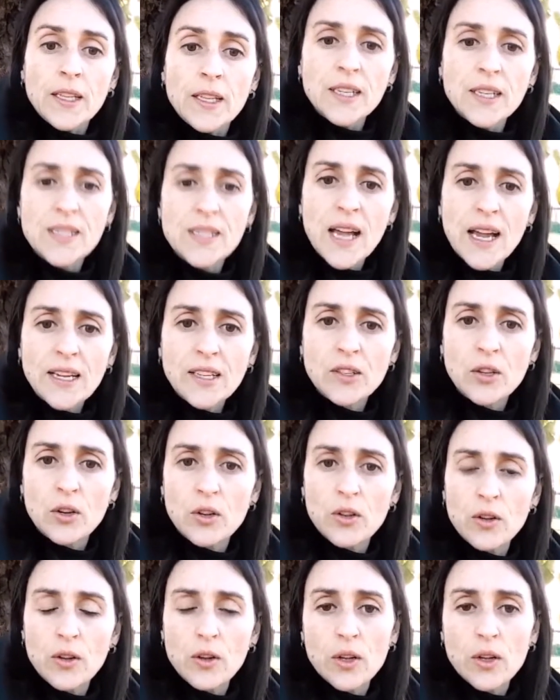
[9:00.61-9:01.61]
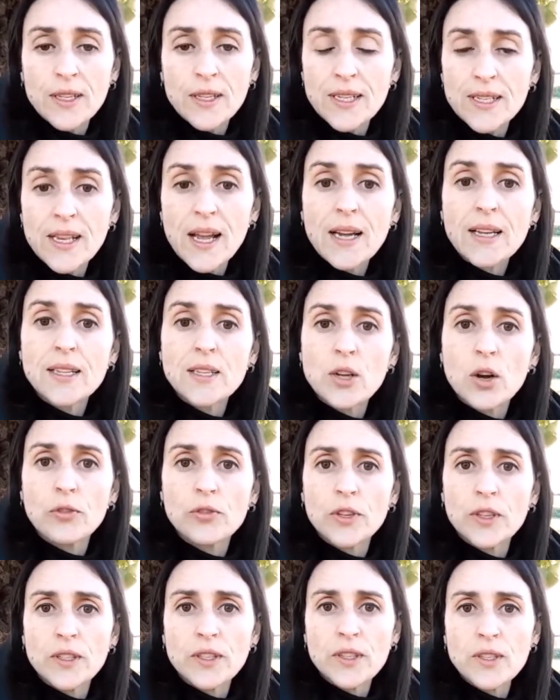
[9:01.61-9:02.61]
The size
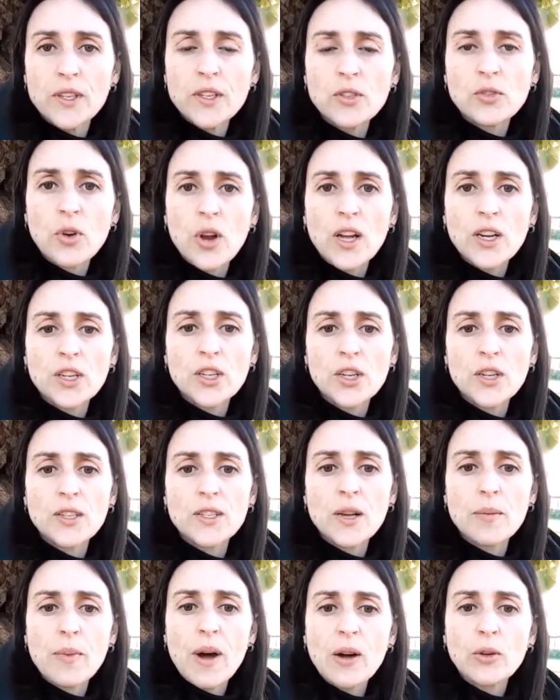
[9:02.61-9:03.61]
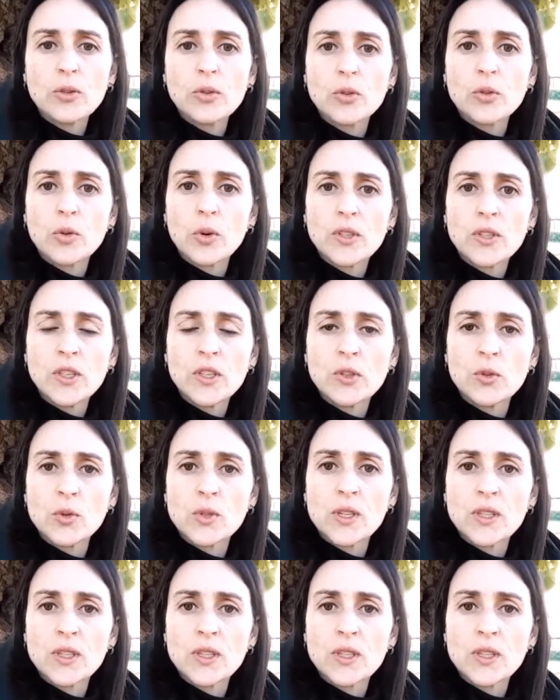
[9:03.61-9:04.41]
of this thrush is about 22